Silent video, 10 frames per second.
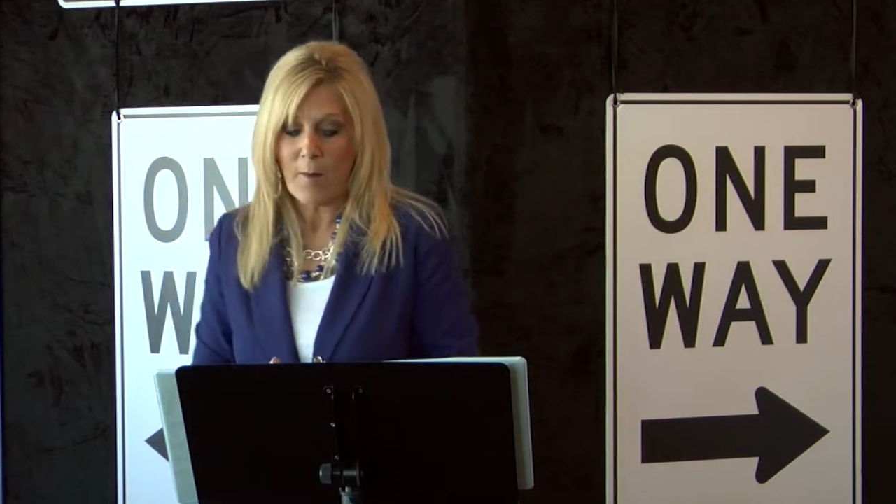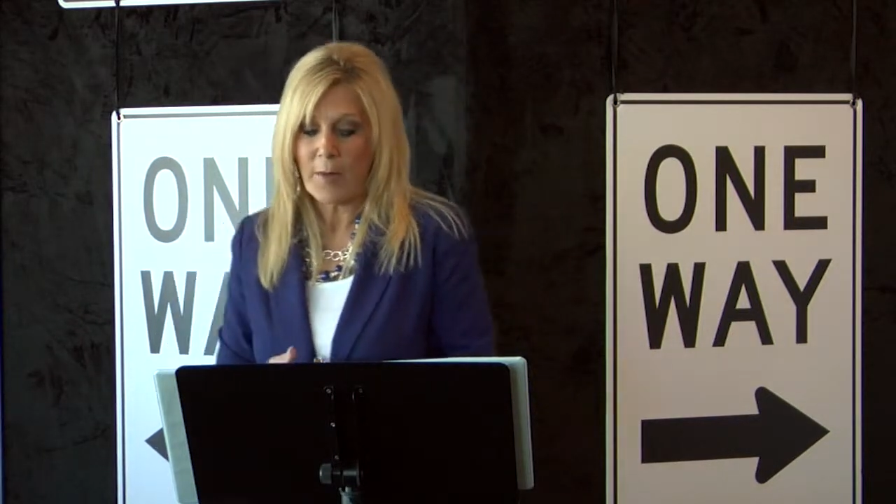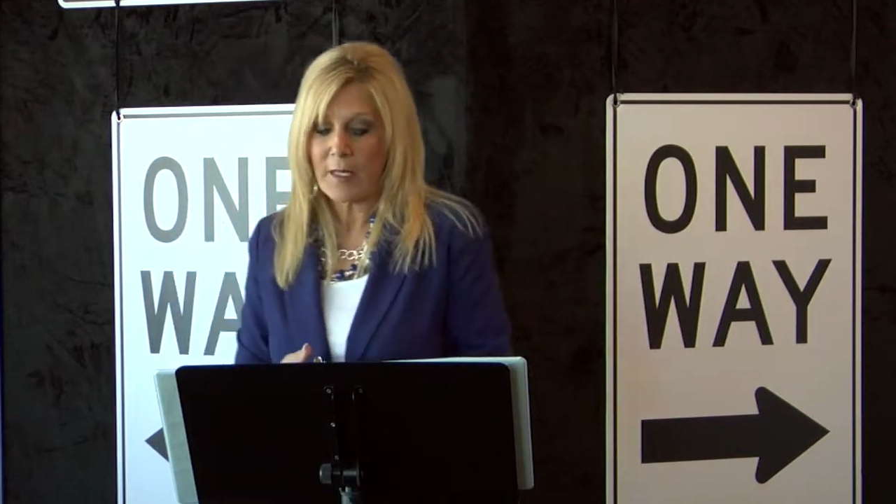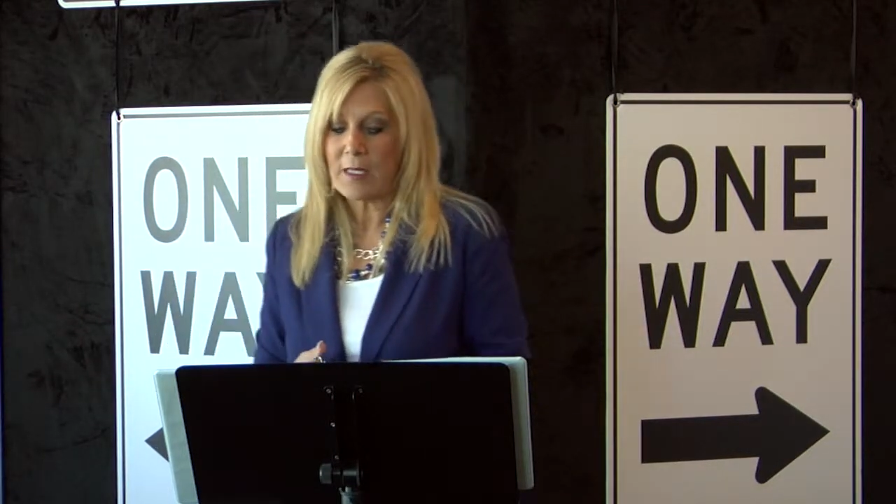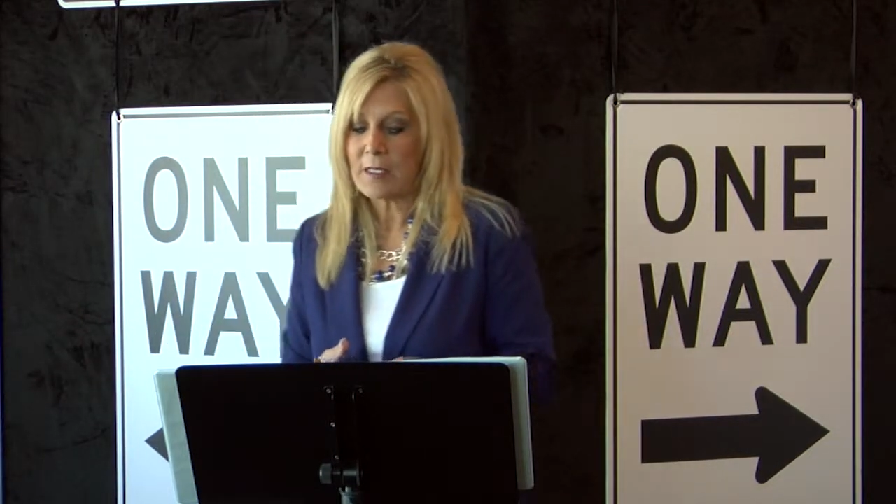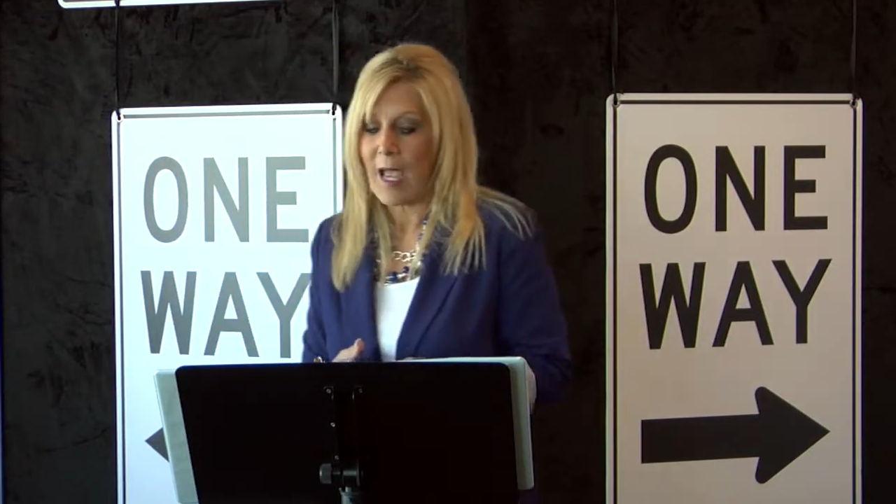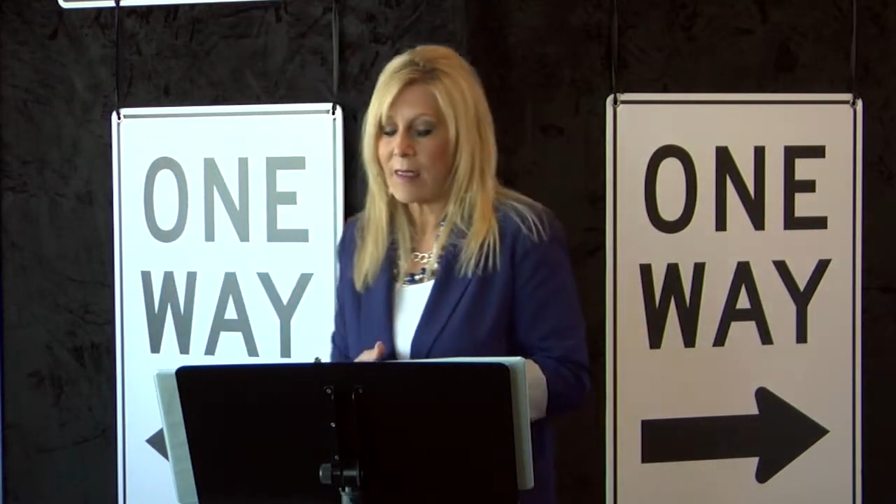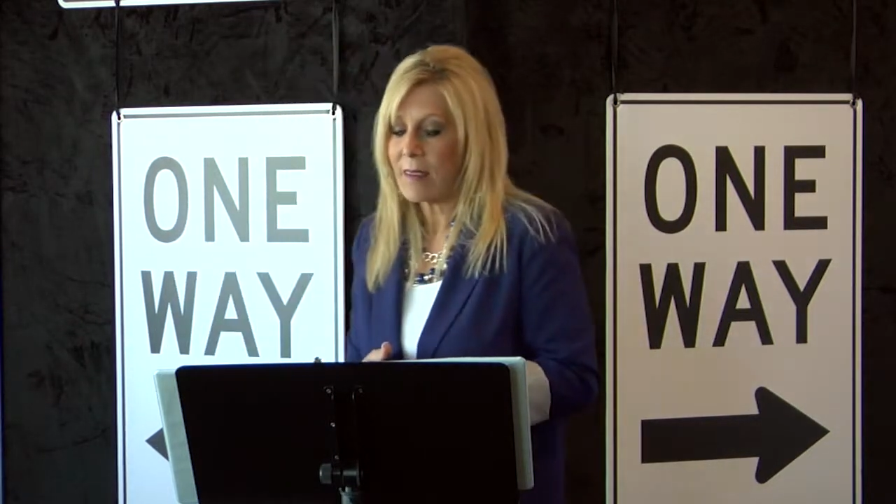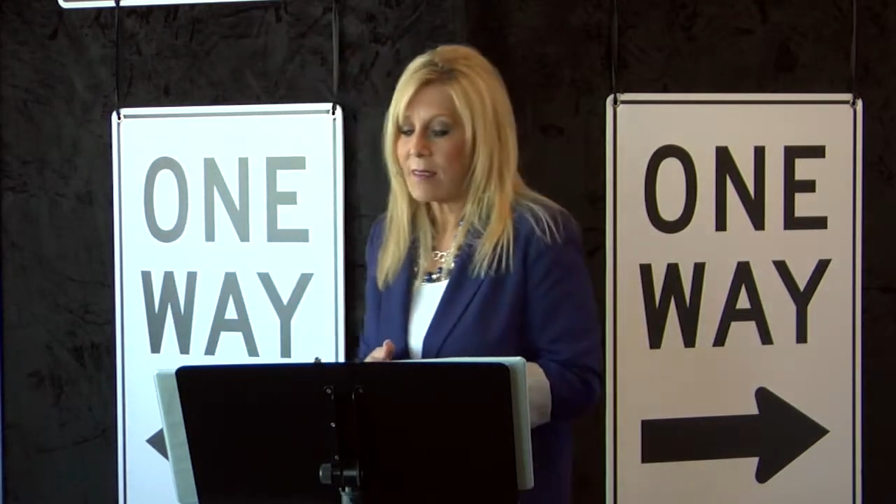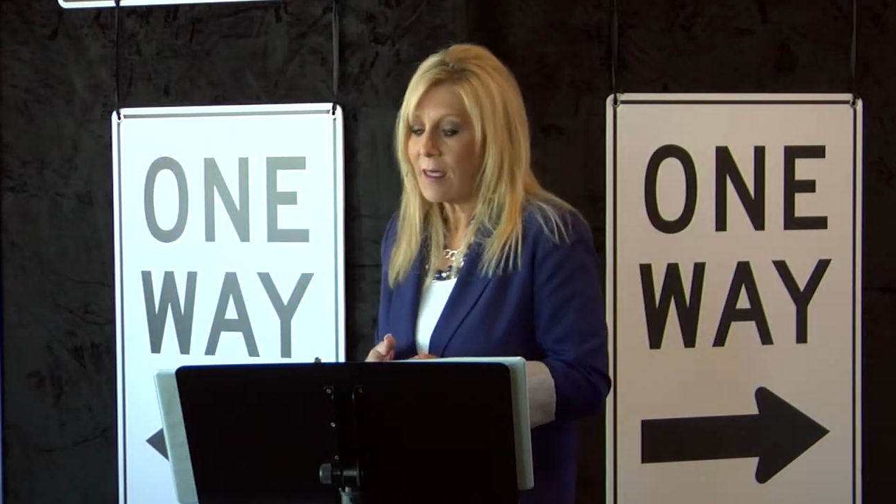Because I
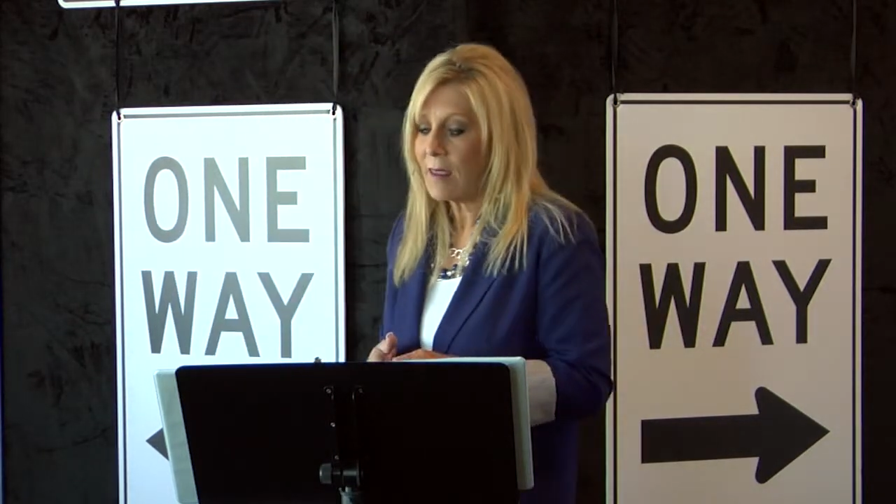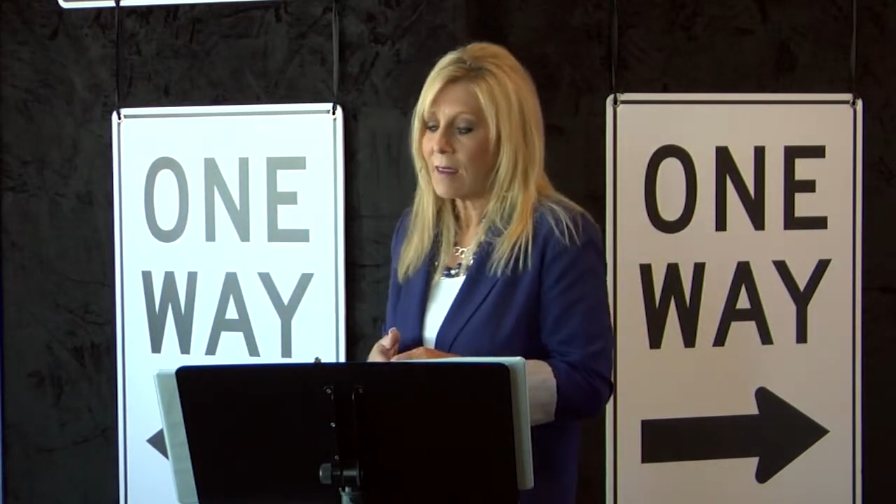think